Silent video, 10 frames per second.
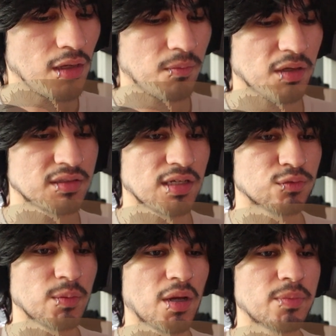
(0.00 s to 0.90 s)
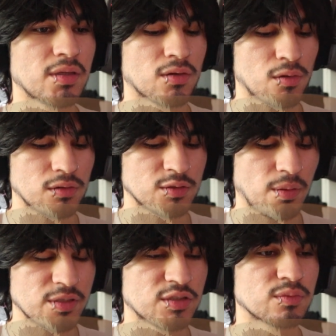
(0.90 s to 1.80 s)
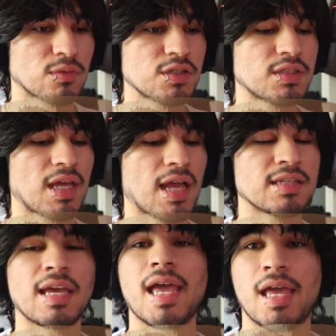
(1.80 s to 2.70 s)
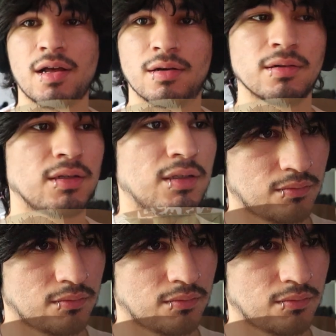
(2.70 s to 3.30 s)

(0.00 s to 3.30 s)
I'm about to say it's way beyond being cold, and it's probably smushed as hell.